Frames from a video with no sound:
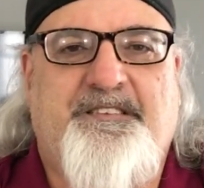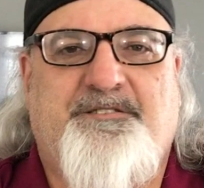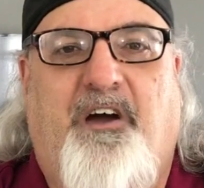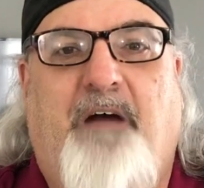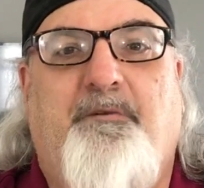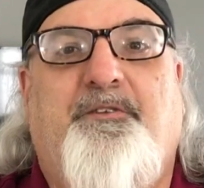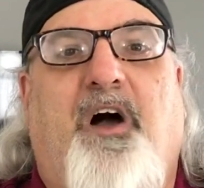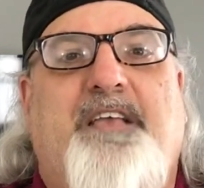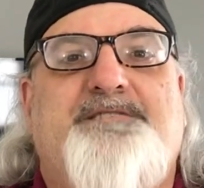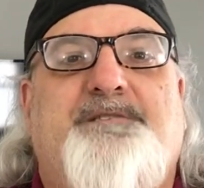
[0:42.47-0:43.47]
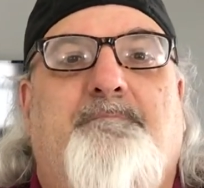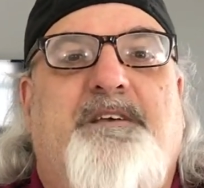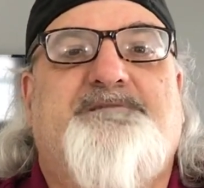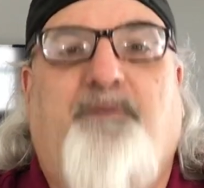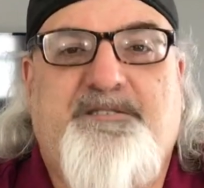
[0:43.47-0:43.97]
So, all right, we're talking
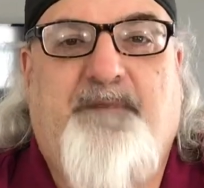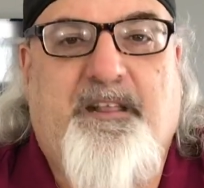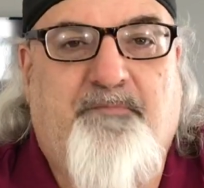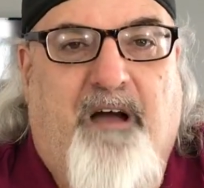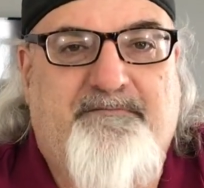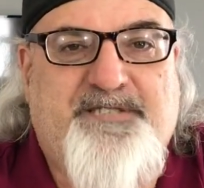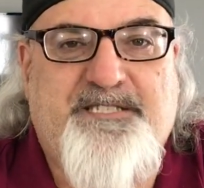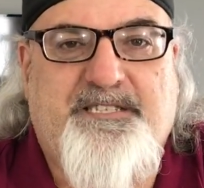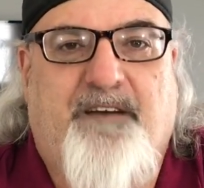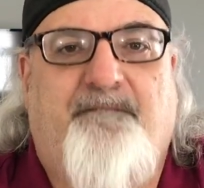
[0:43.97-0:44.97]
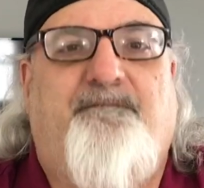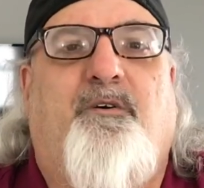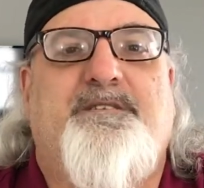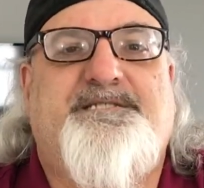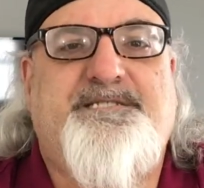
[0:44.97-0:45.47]
some sports betting prophecies
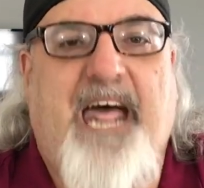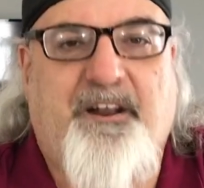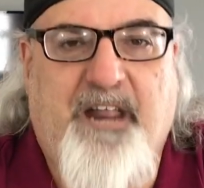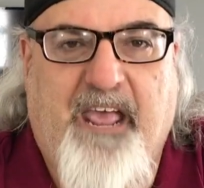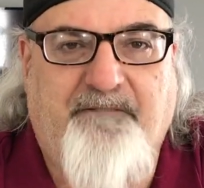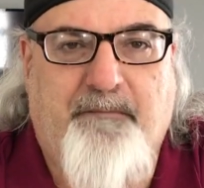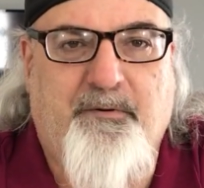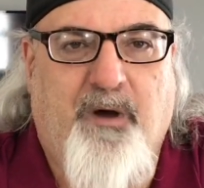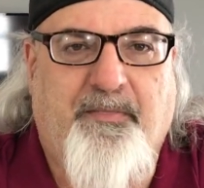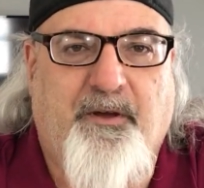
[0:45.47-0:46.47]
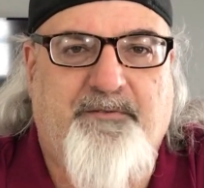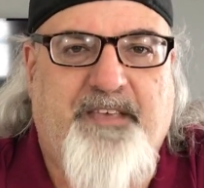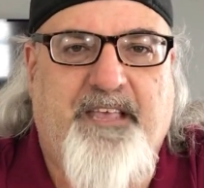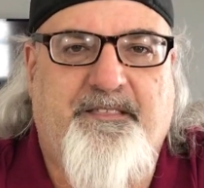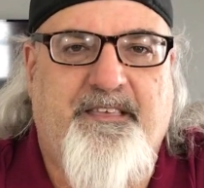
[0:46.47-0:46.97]
for Saturday, February
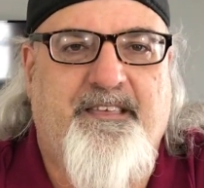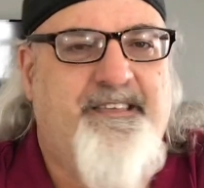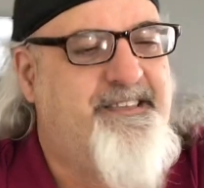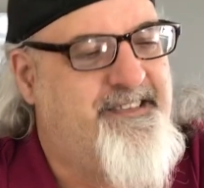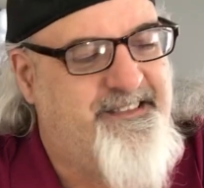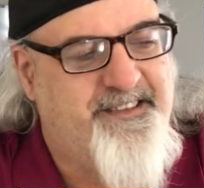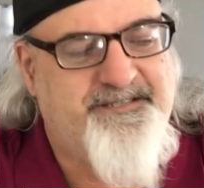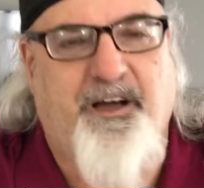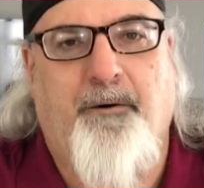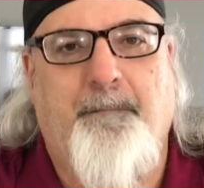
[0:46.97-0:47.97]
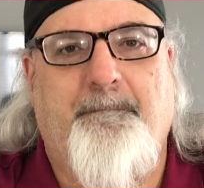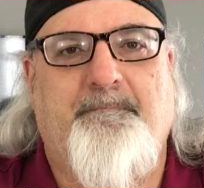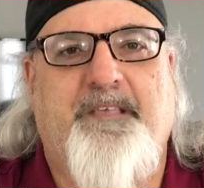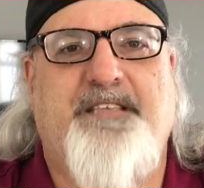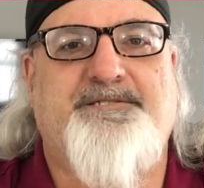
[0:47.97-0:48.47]
13th. Let's go.
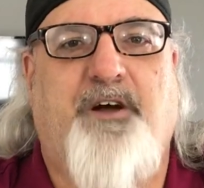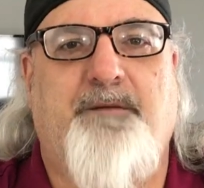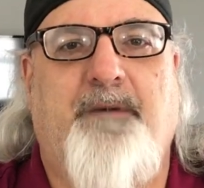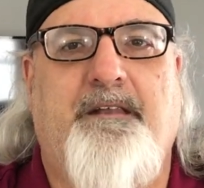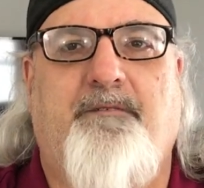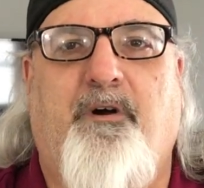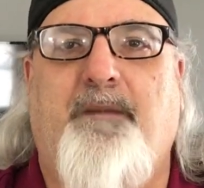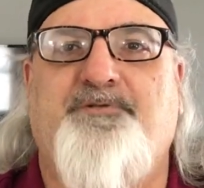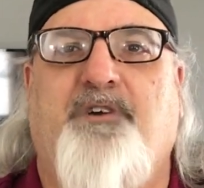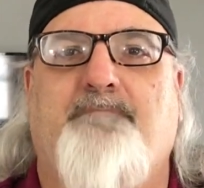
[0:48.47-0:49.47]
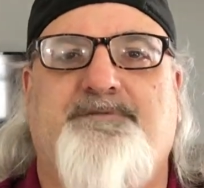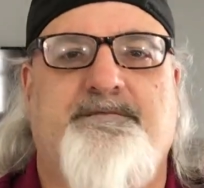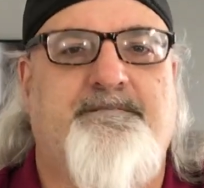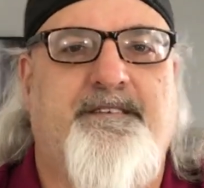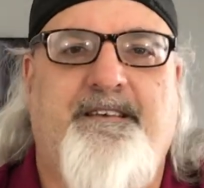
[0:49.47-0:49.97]
Get started, man. Where are my drums?
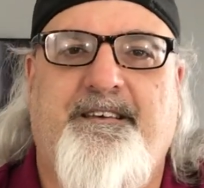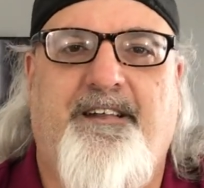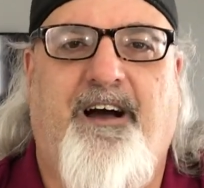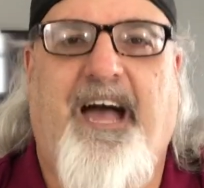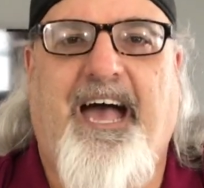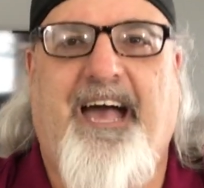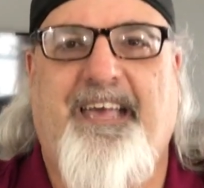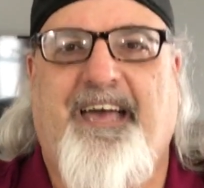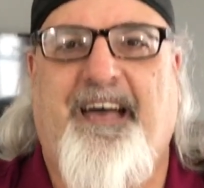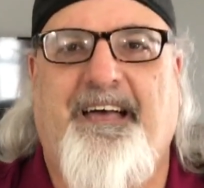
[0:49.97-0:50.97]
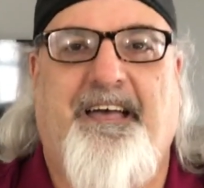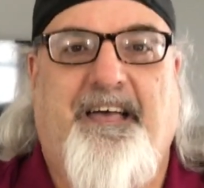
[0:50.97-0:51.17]
You know, yeah,